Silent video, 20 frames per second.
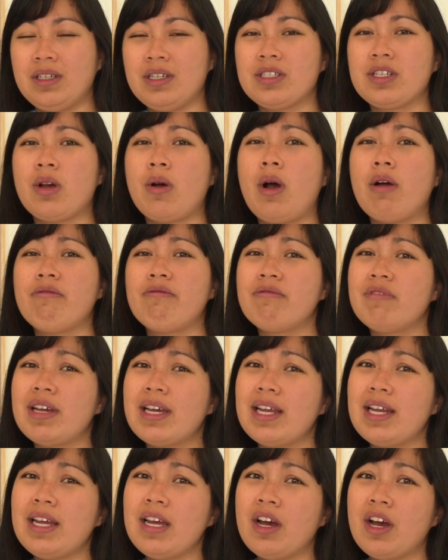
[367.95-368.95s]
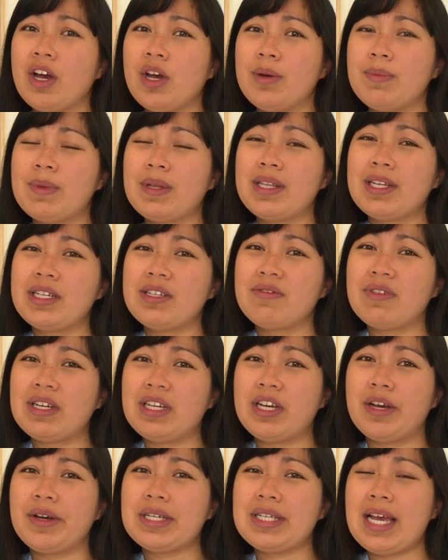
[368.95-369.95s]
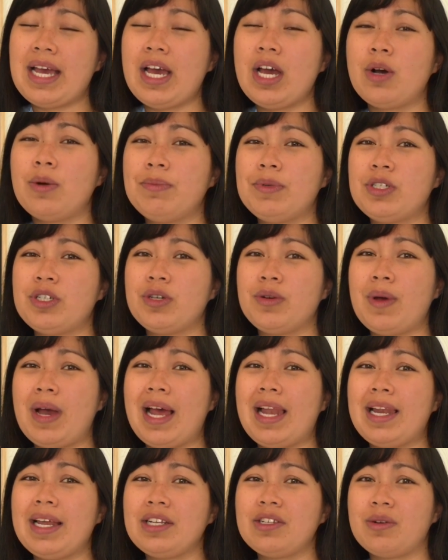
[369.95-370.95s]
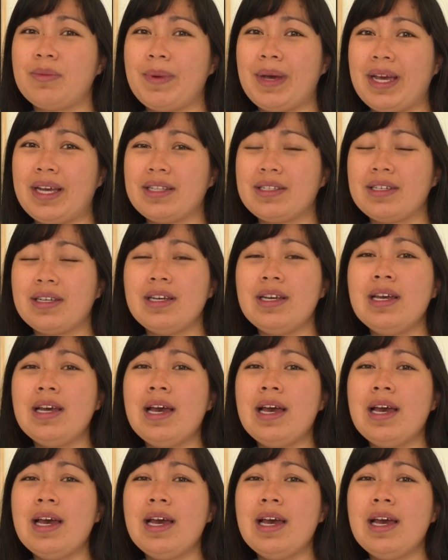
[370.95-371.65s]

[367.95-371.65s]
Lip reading: So I really hope that this video has helped you a little bit